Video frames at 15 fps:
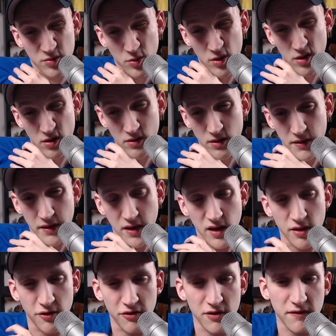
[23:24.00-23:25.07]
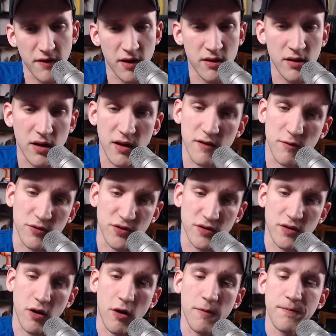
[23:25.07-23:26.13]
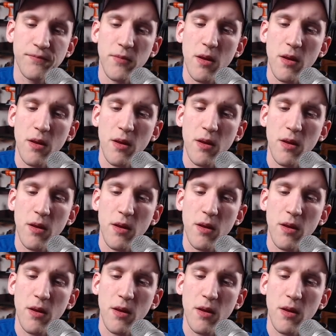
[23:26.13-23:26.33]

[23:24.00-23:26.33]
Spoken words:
well. I think either is fine. I guess we'll just call.